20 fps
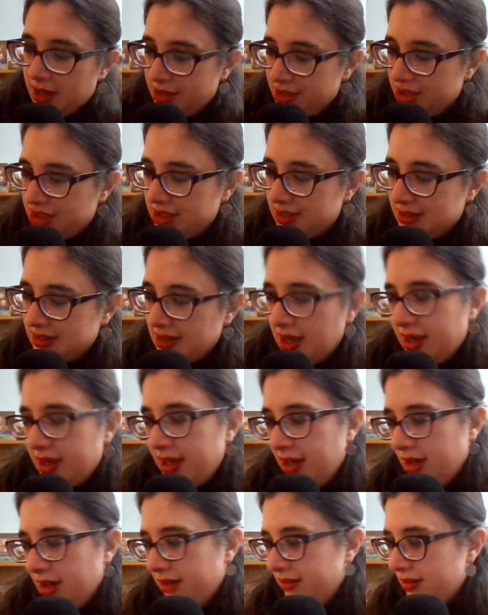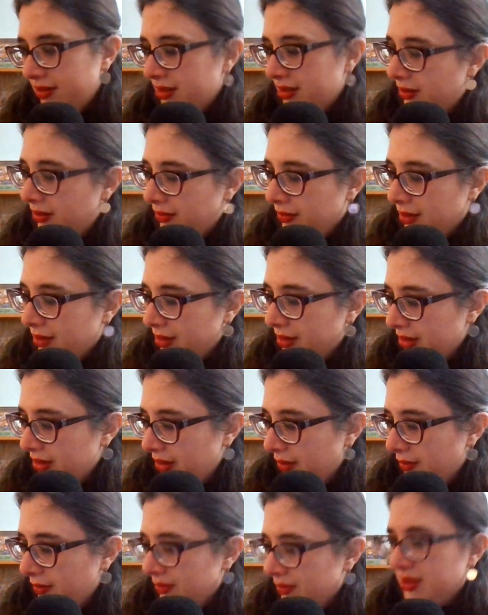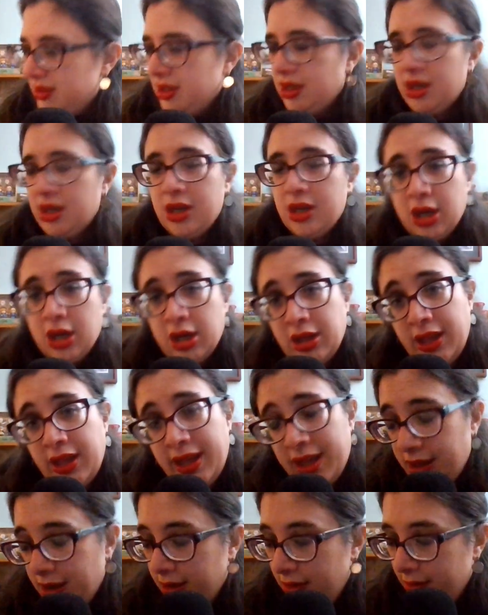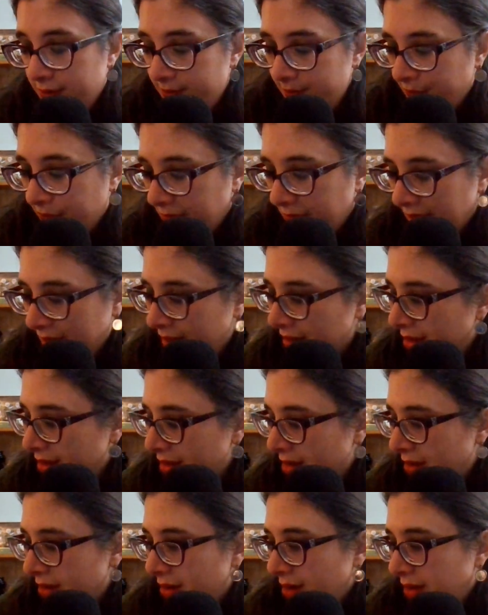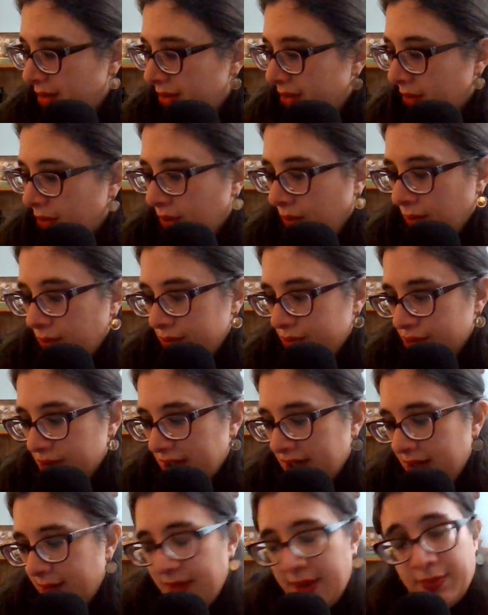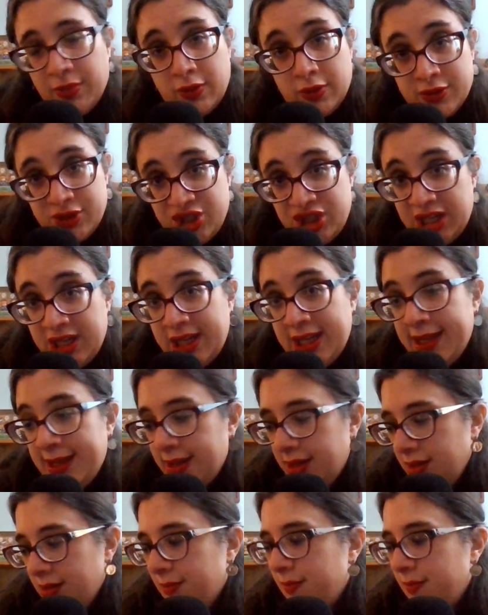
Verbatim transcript: And she's got here that you can use garlic, the whole dried pepperoncini.